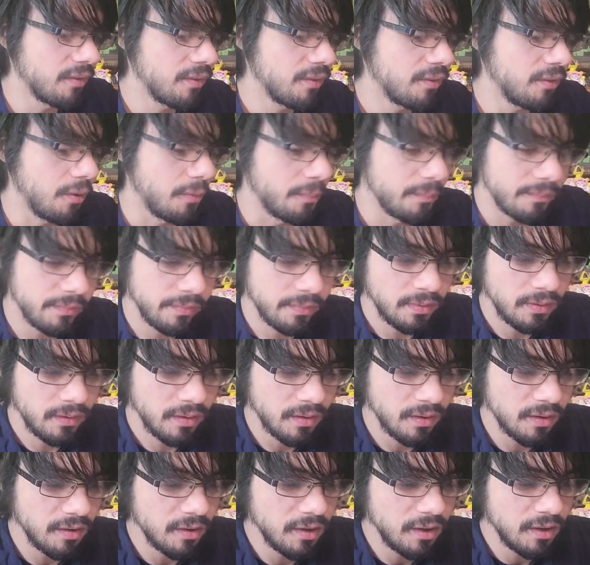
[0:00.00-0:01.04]
So
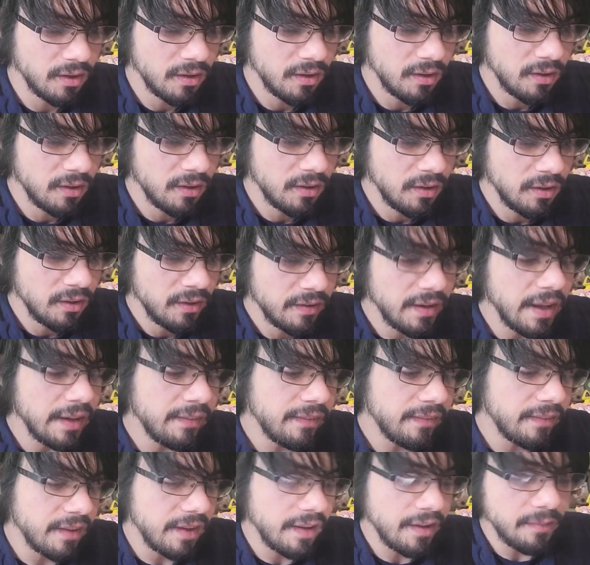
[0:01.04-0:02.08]

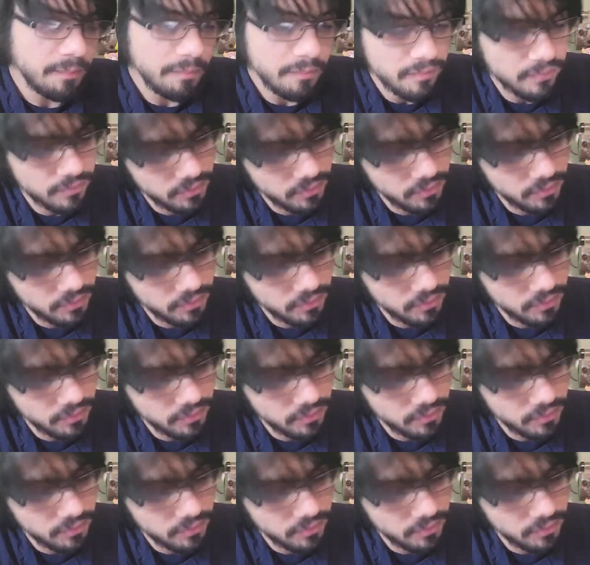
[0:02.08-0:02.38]
next thing,